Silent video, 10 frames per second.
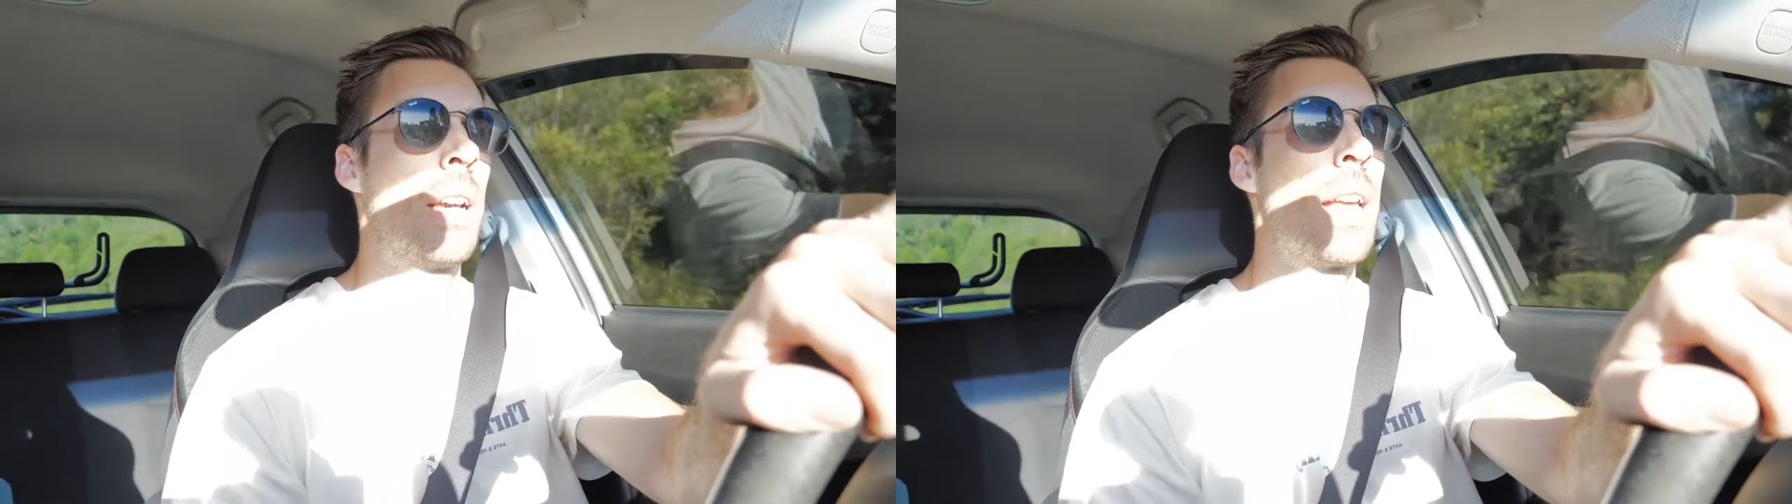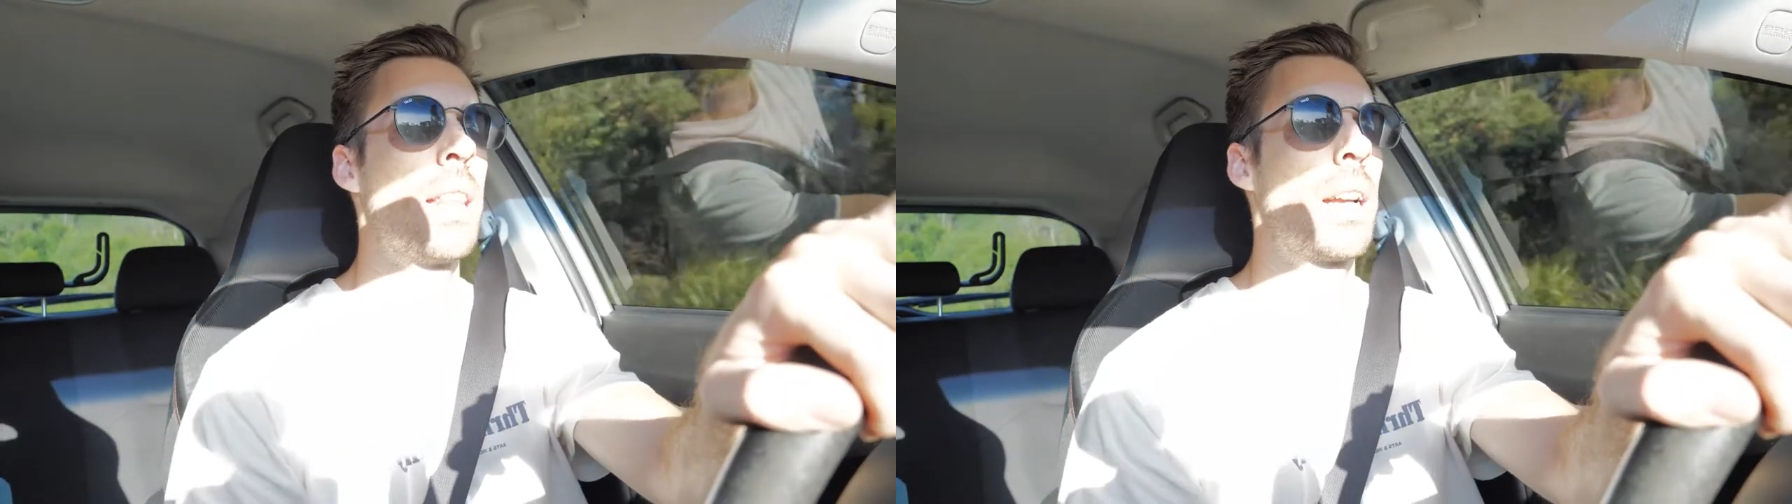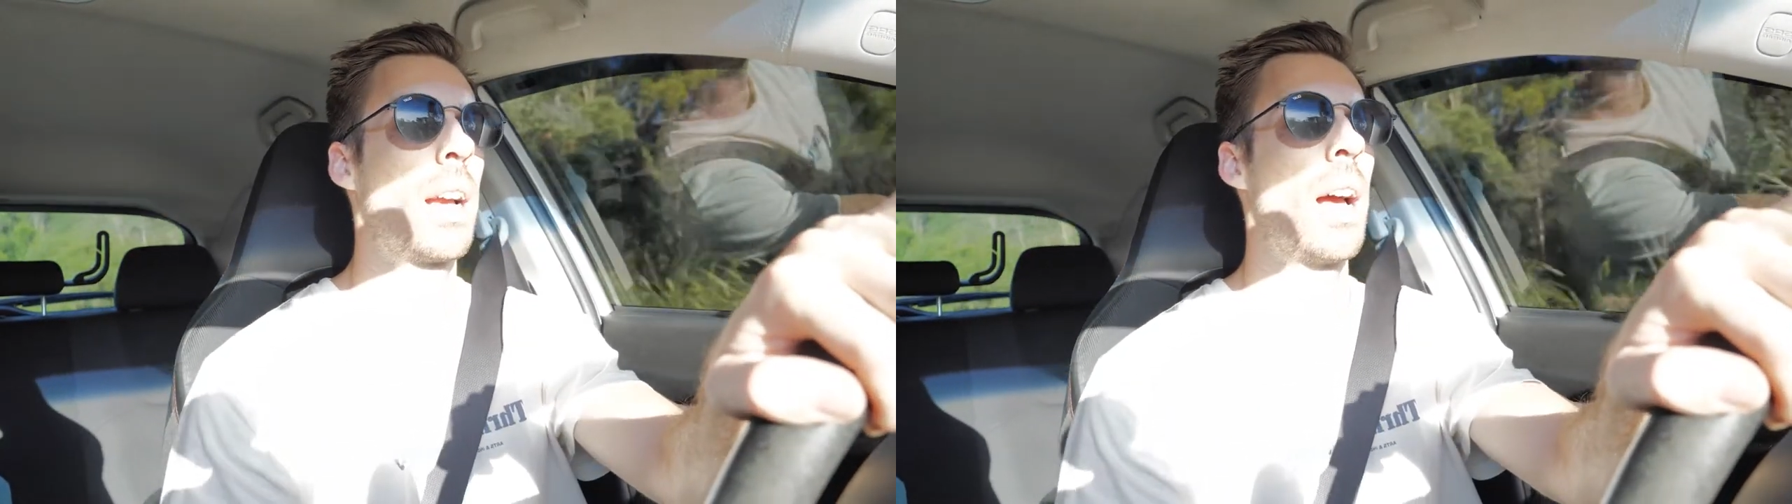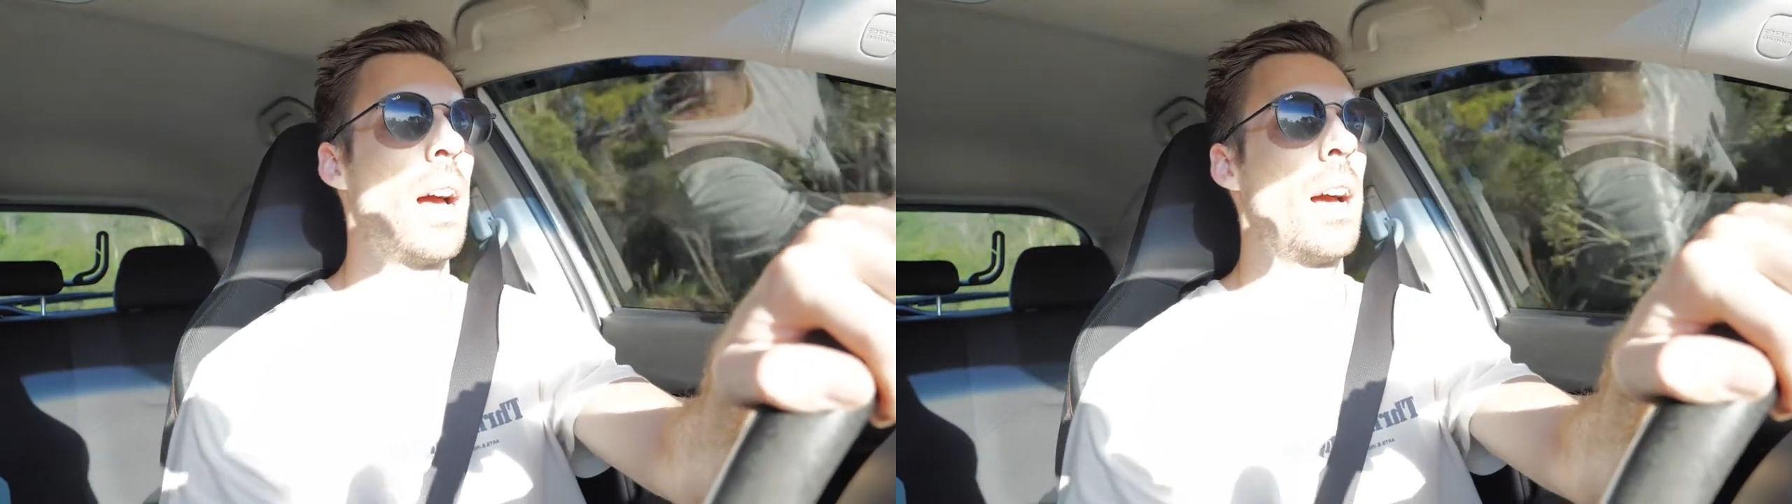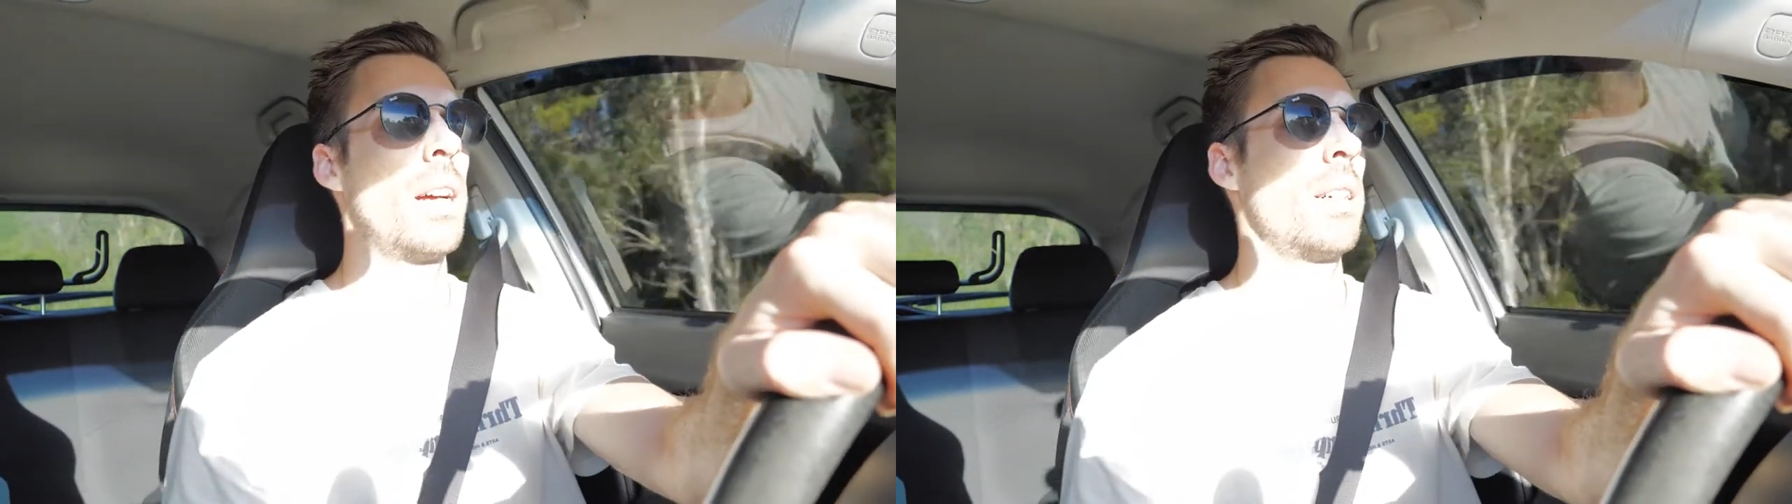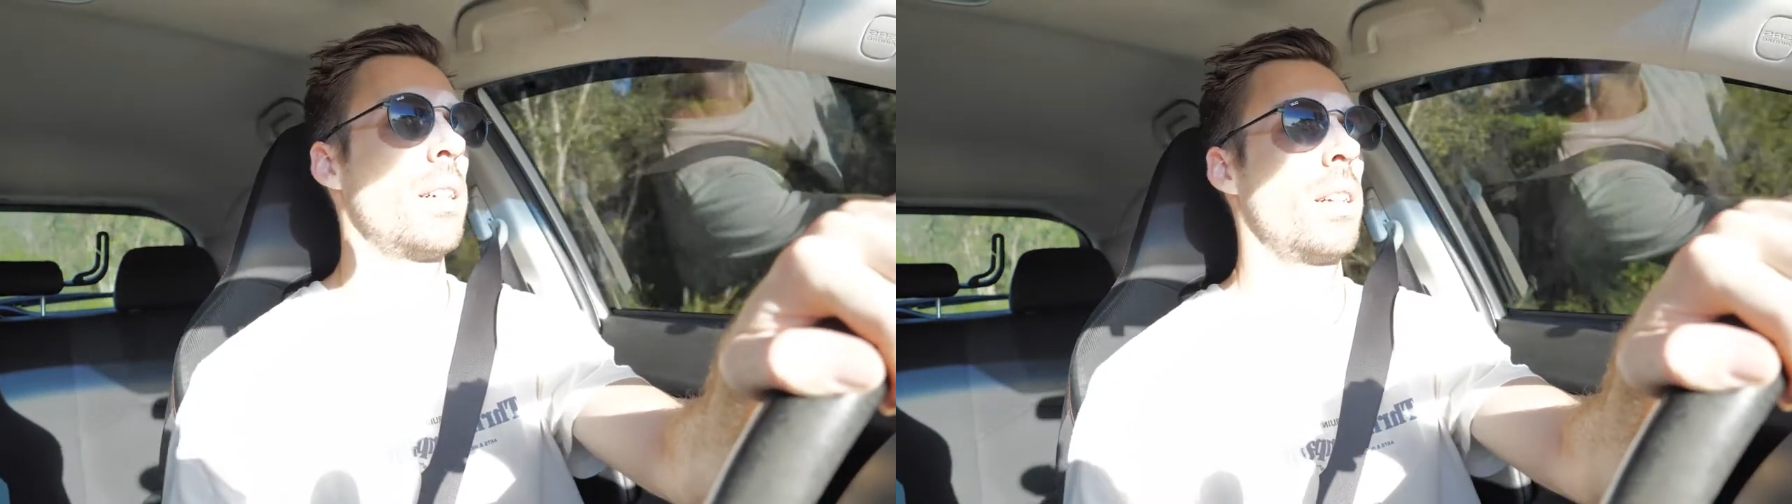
in the car.